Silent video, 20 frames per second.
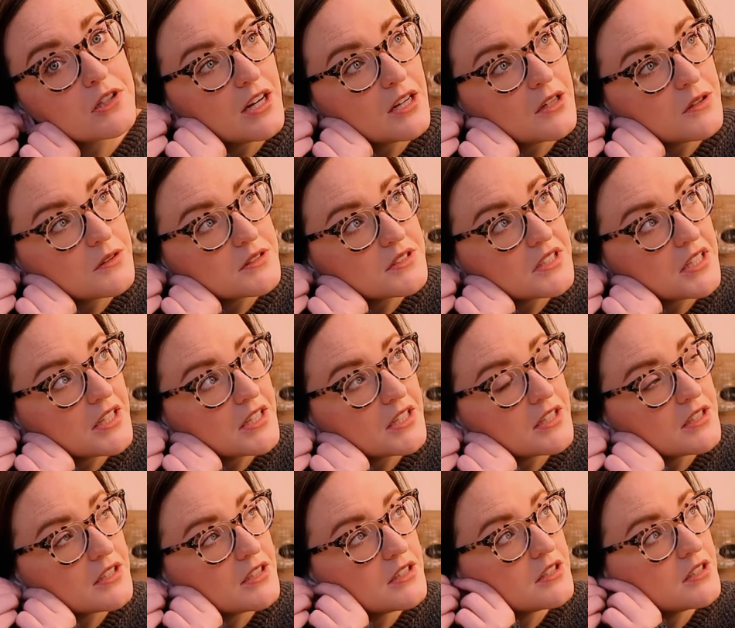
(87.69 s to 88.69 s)
And I was
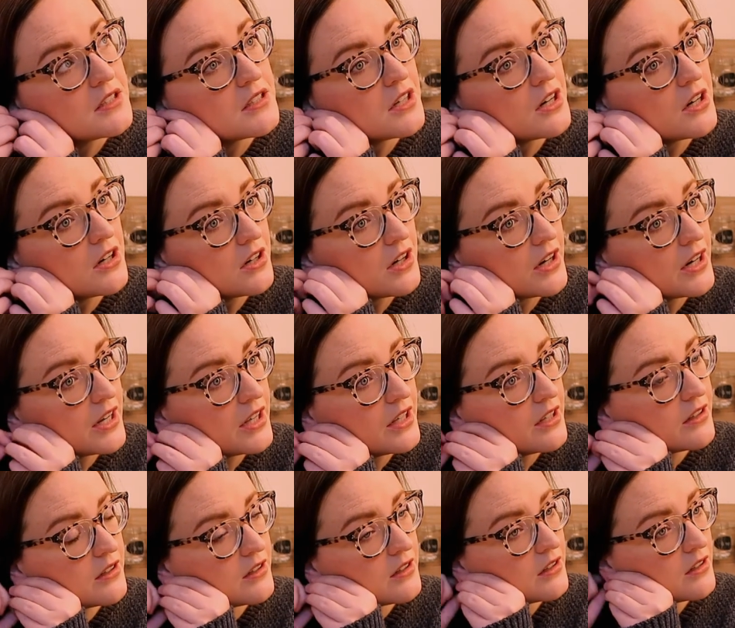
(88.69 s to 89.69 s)
like, all
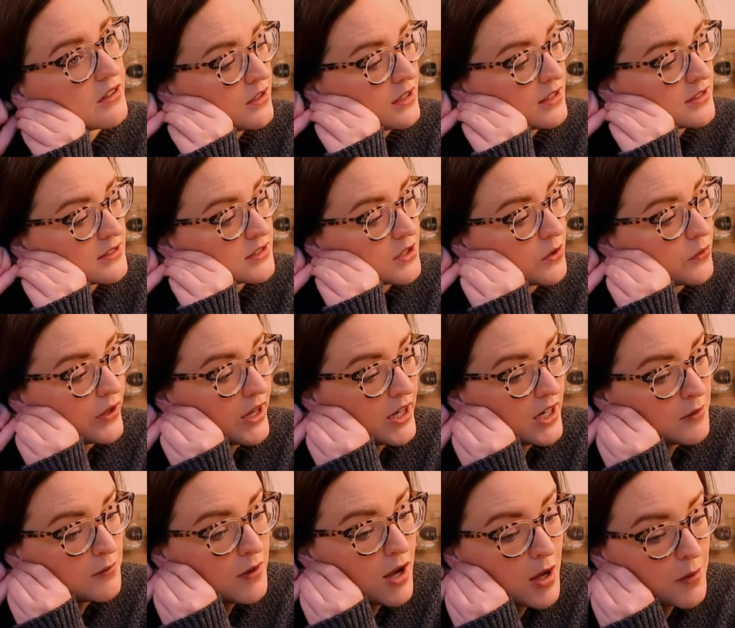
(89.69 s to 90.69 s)
right, let's go get
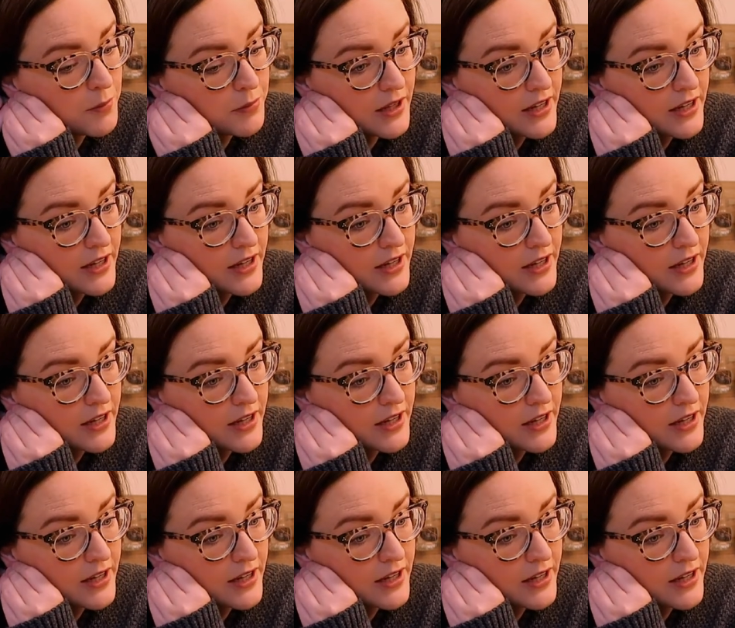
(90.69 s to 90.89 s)
him up.